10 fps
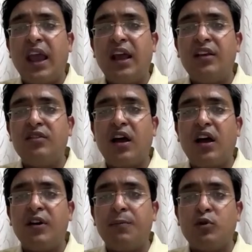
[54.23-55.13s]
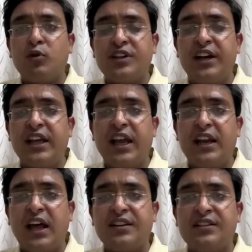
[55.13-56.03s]
As our prostate
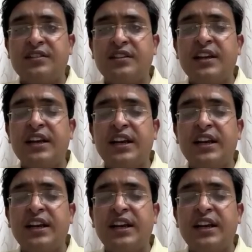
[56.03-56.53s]
enlarges,